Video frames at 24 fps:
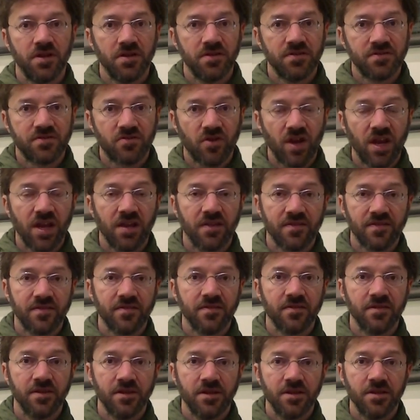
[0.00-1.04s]
string
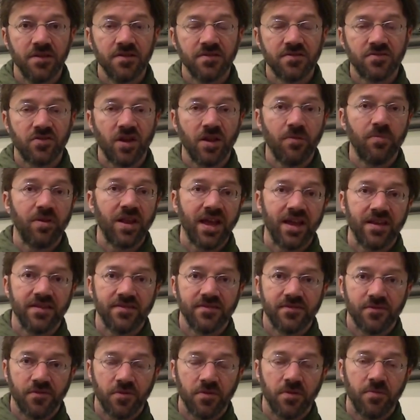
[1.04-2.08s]

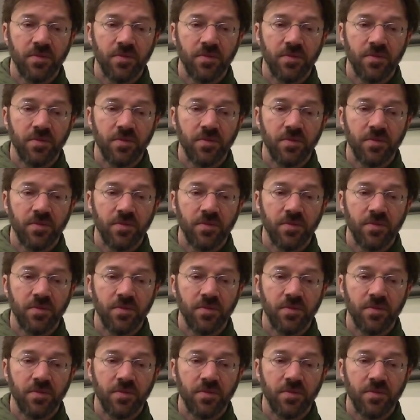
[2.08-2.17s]
players for the